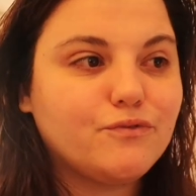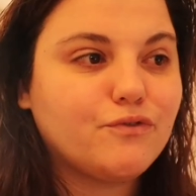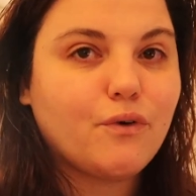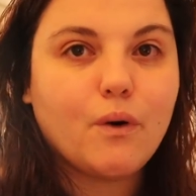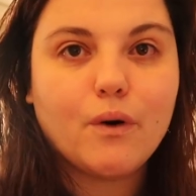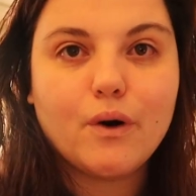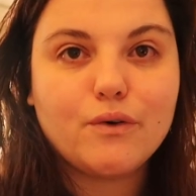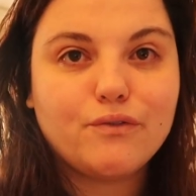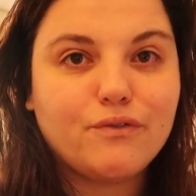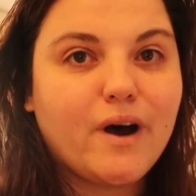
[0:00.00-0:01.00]
four or
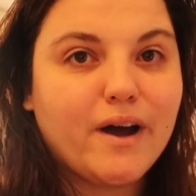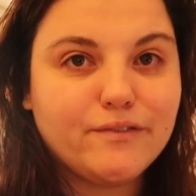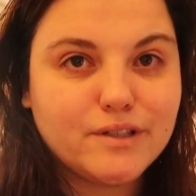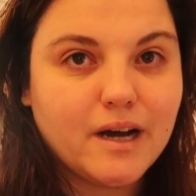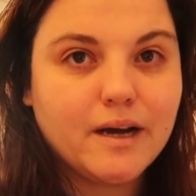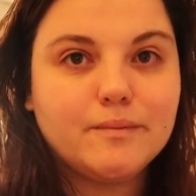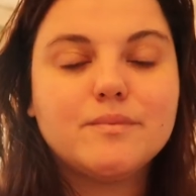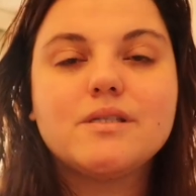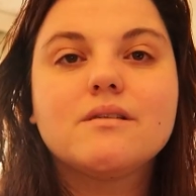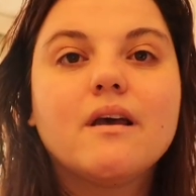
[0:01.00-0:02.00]
five
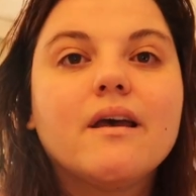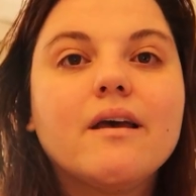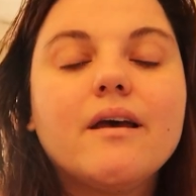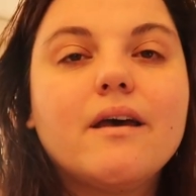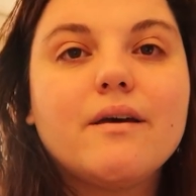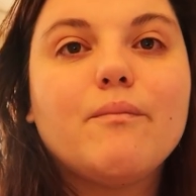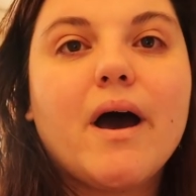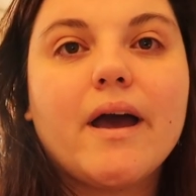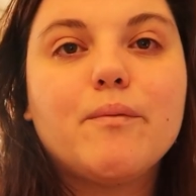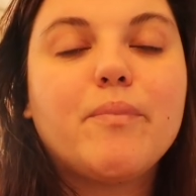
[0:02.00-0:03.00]
times
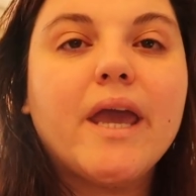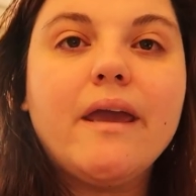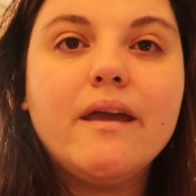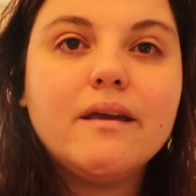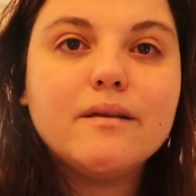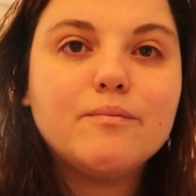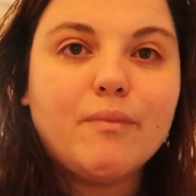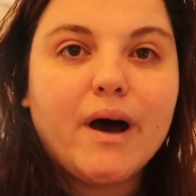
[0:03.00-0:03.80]
my pain,